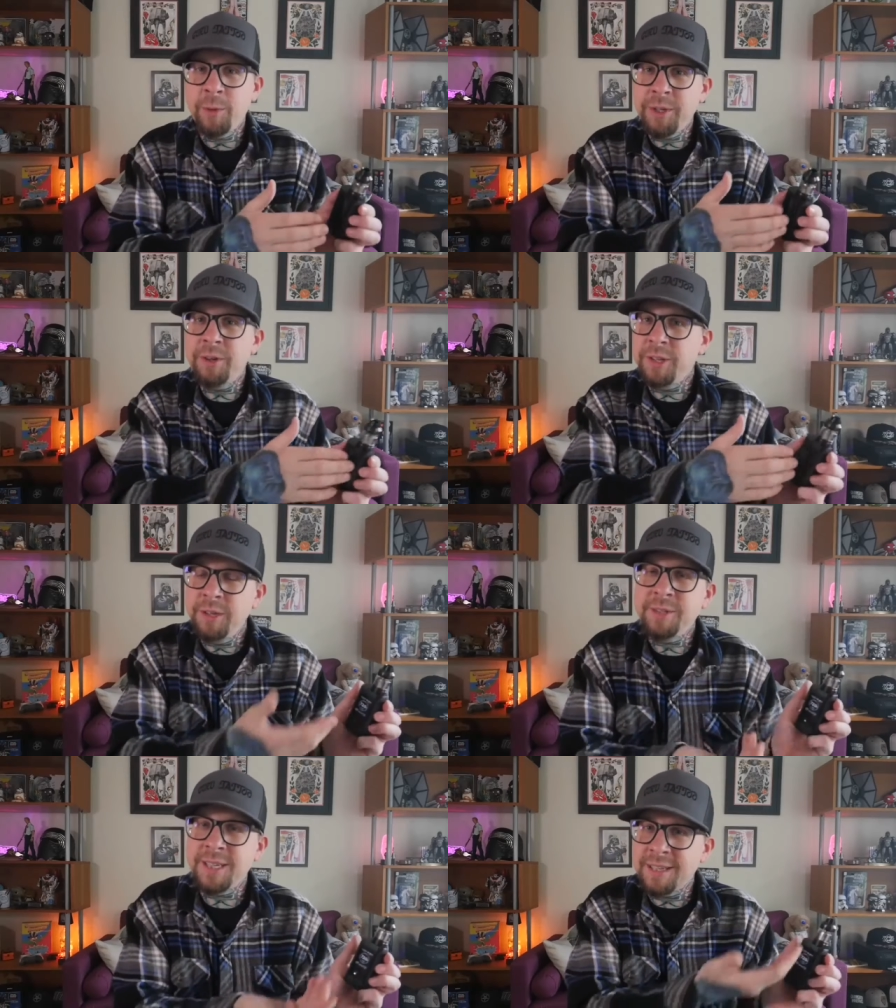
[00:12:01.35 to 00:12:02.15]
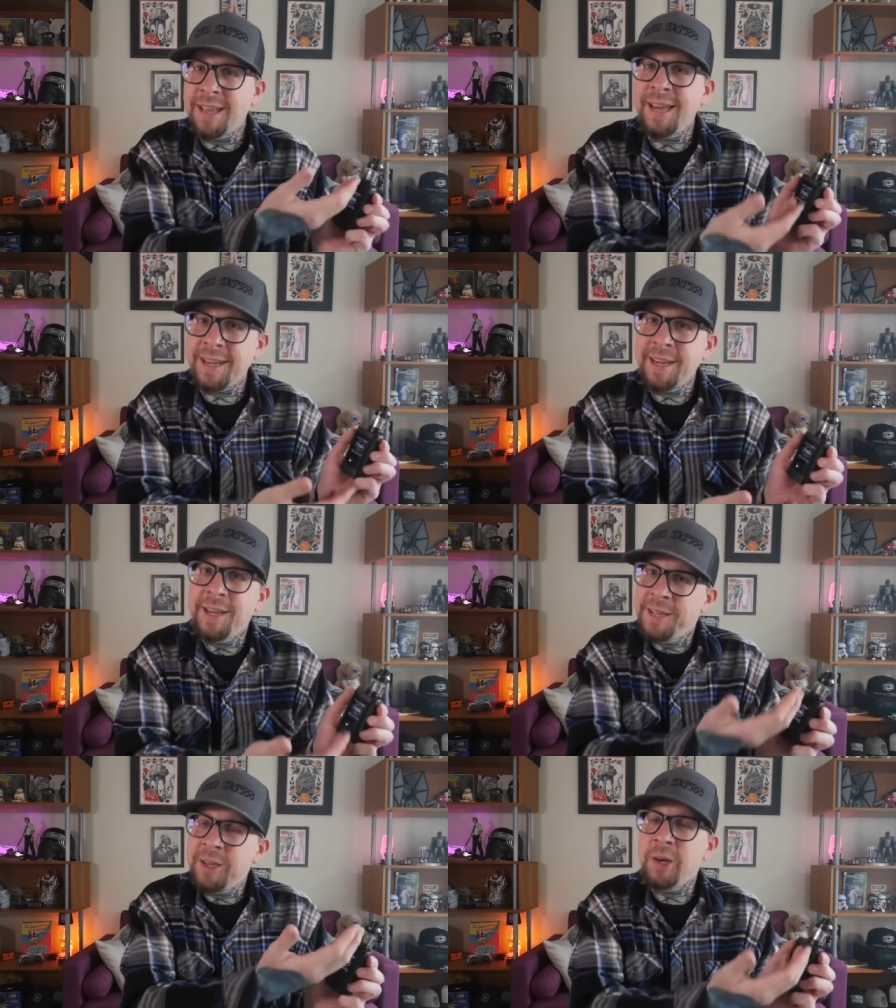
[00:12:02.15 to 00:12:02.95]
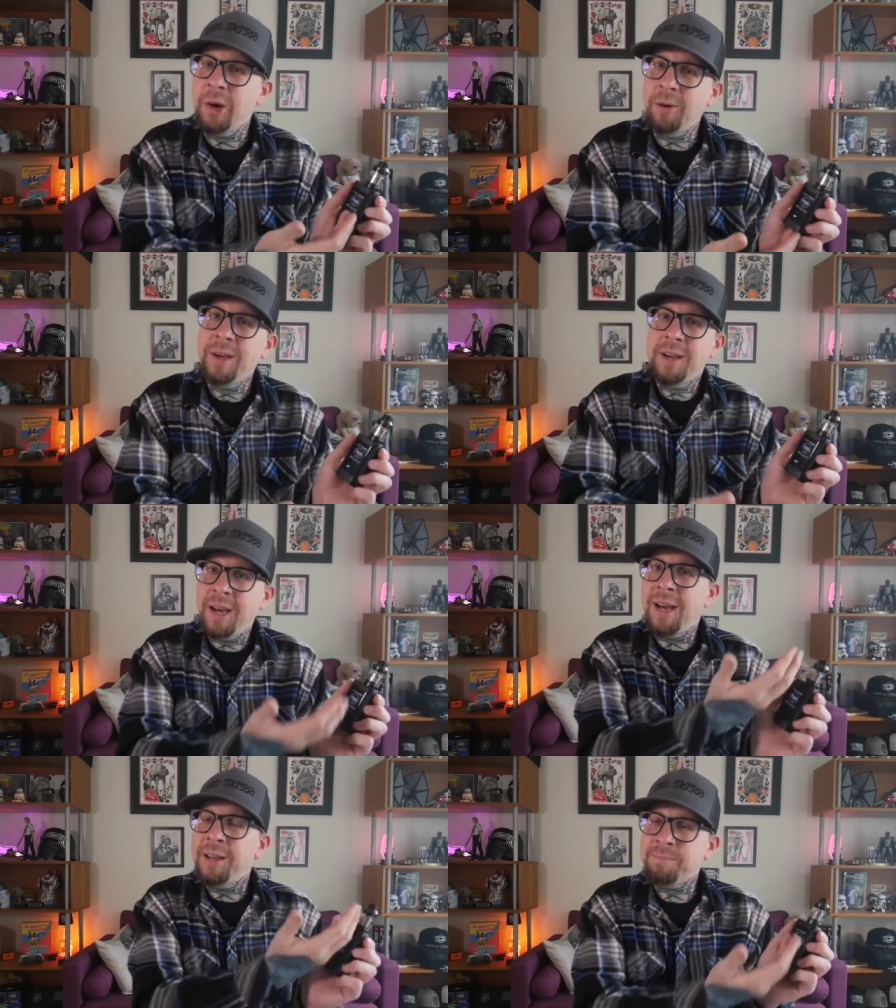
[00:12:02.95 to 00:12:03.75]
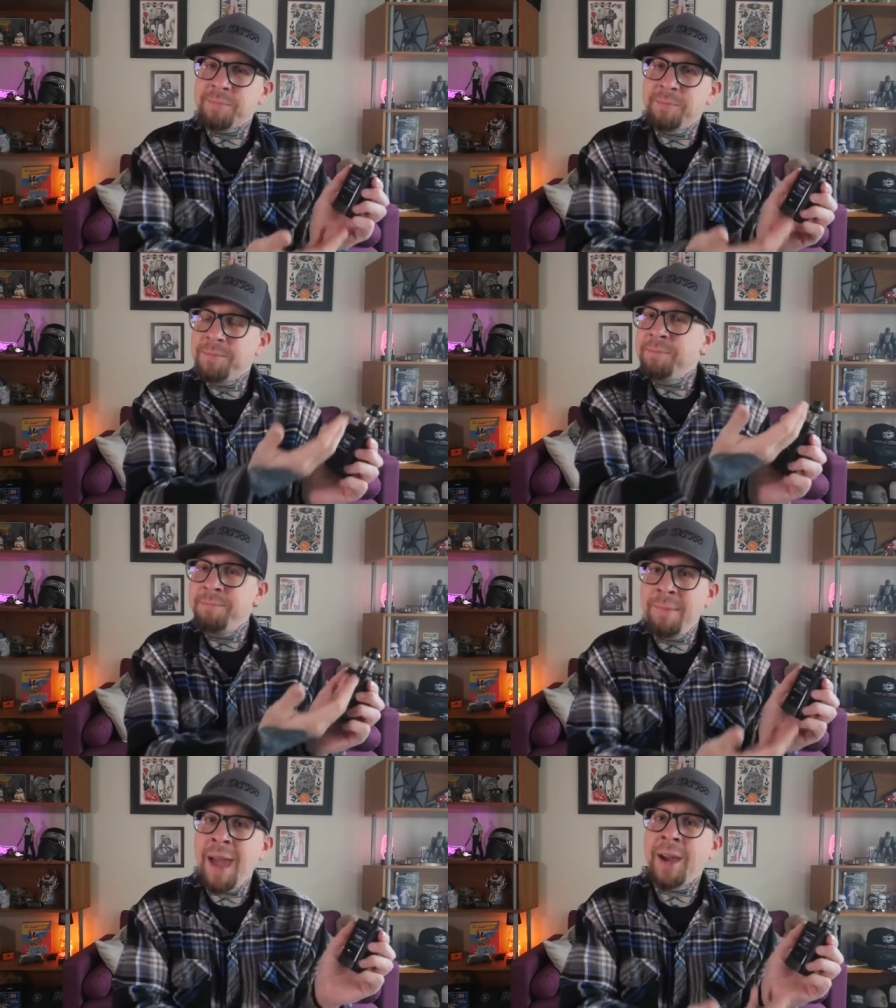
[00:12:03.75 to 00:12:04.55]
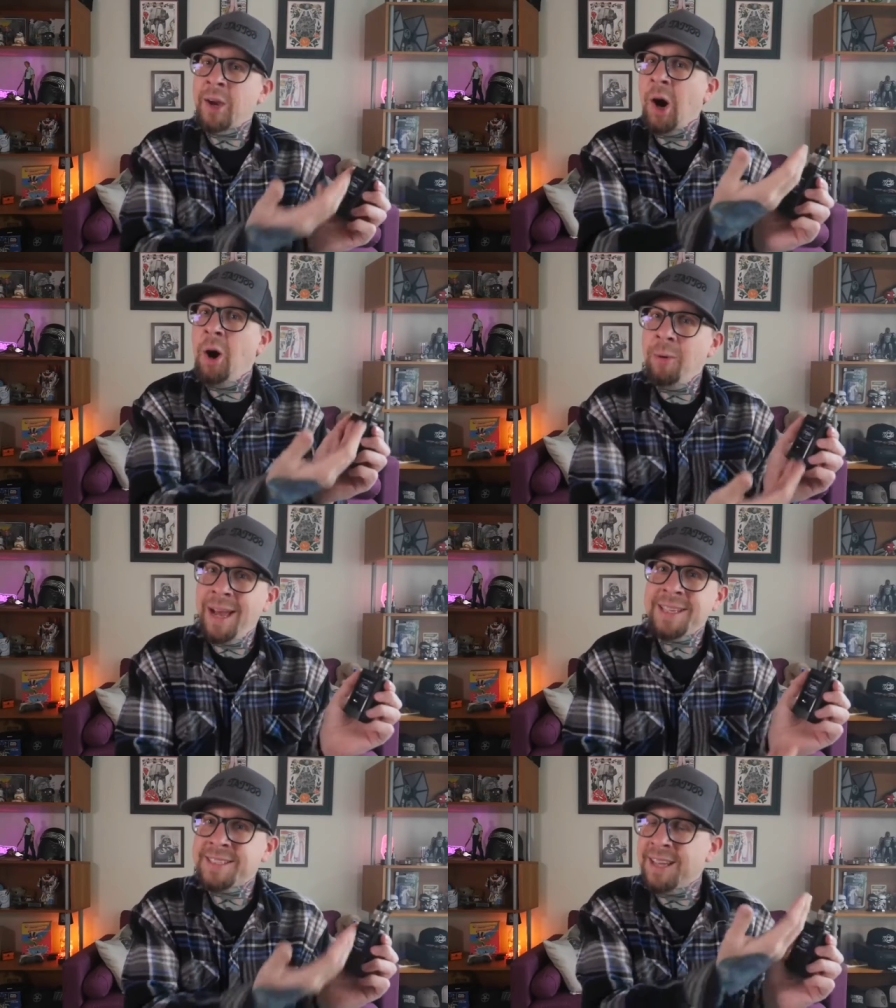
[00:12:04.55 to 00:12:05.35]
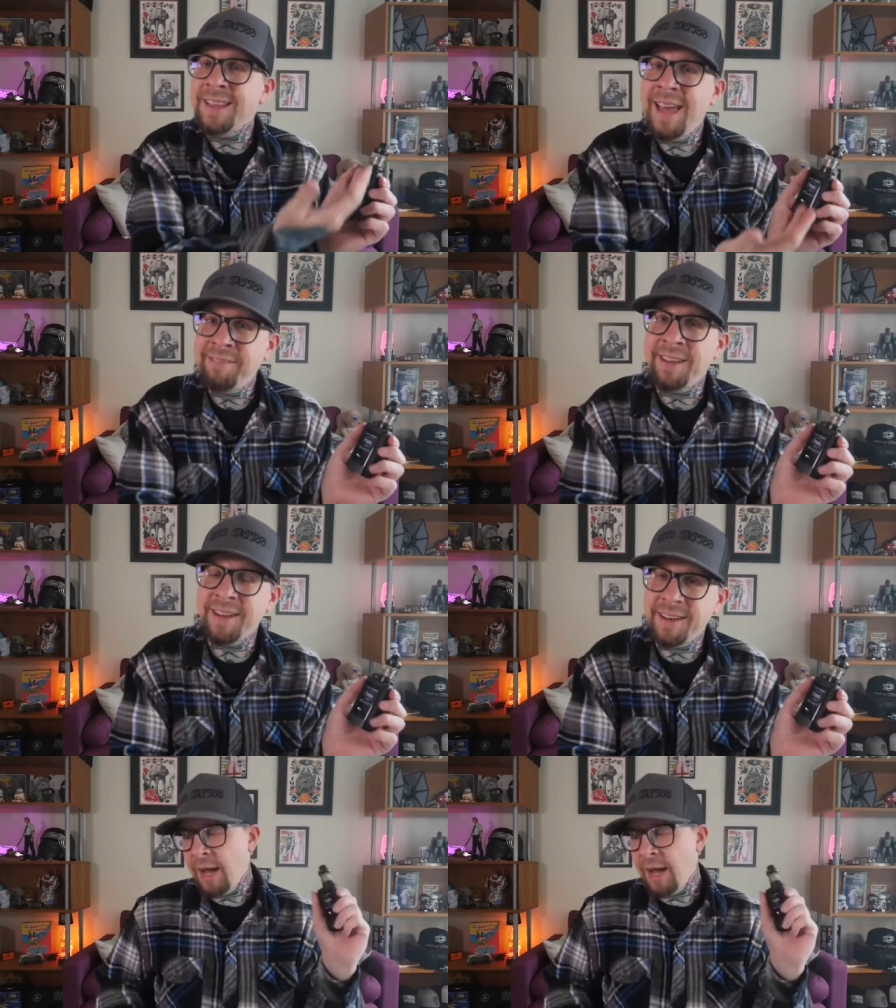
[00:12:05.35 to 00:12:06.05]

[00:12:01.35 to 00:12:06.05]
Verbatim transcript: when you're using like, you know, uh, Mac OS 11.